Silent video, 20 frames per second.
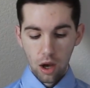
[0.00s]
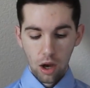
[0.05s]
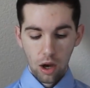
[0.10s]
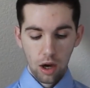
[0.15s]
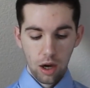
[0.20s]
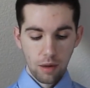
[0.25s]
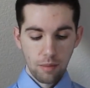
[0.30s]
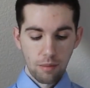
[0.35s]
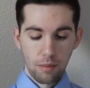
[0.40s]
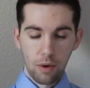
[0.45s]

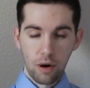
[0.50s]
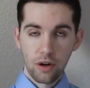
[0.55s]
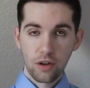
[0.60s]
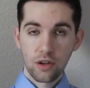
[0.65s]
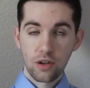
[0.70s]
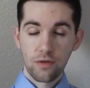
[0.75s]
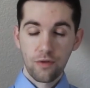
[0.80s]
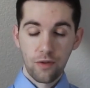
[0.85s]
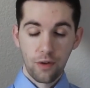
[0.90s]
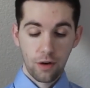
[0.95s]
On
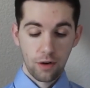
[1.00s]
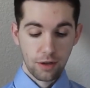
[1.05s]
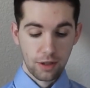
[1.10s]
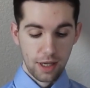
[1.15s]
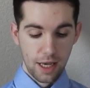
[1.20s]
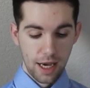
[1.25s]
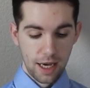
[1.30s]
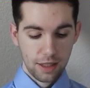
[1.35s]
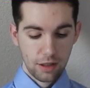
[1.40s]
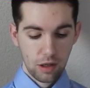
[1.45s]
March
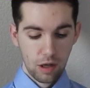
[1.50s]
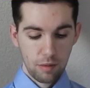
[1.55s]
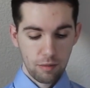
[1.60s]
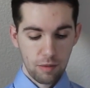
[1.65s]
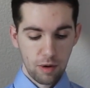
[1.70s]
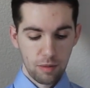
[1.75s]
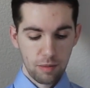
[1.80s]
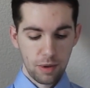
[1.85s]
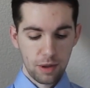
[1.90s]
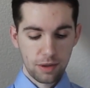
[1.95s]
1st,
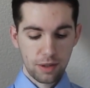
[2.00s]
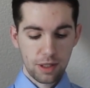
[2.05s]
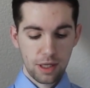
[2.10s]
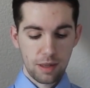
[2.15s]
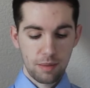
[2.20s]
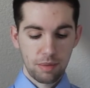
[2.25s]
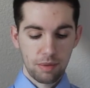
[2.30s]
ExxonMobil said